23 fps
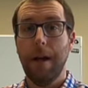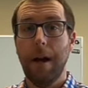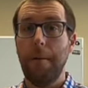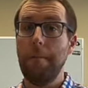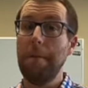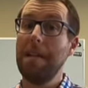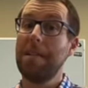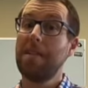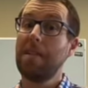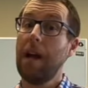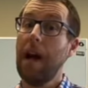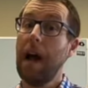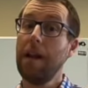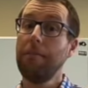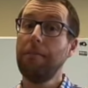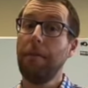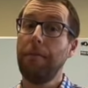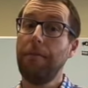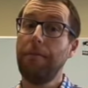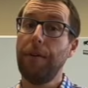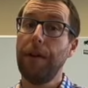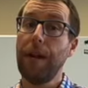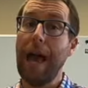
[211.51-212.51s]
It's kind
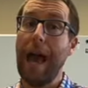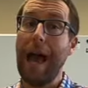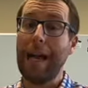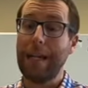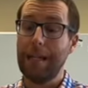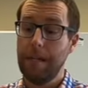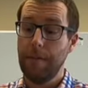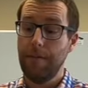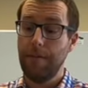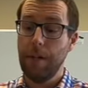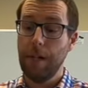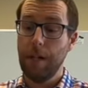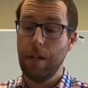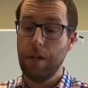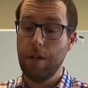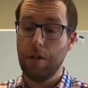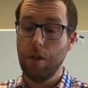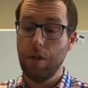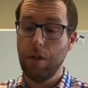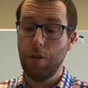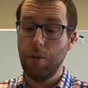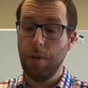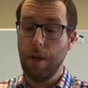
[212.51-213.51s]
of a fun activity to
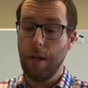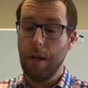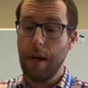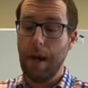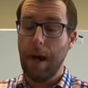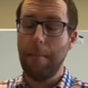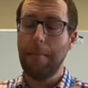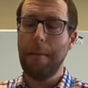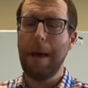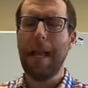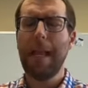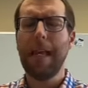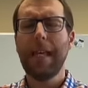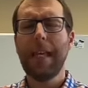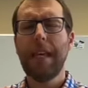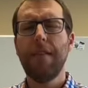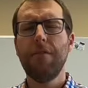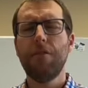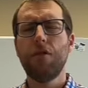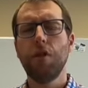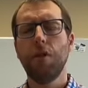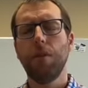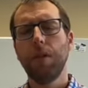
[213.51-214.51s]
do, and it
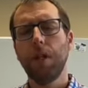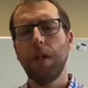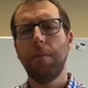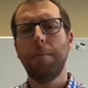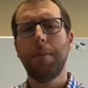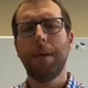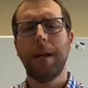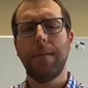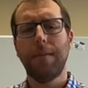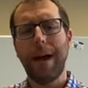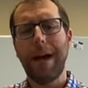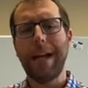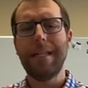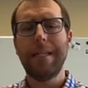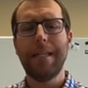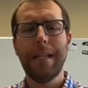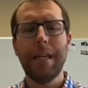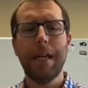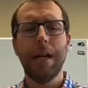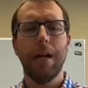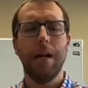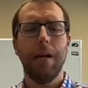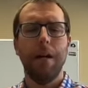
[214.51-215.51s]
gives you a little bit of
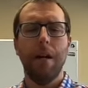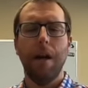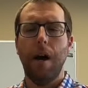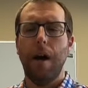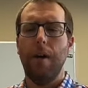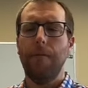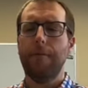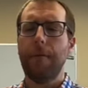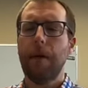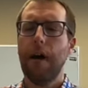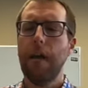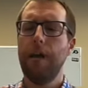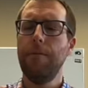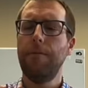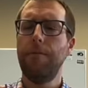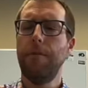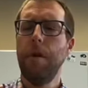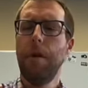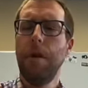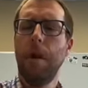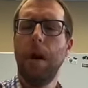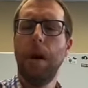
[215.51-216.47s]
idea of kind of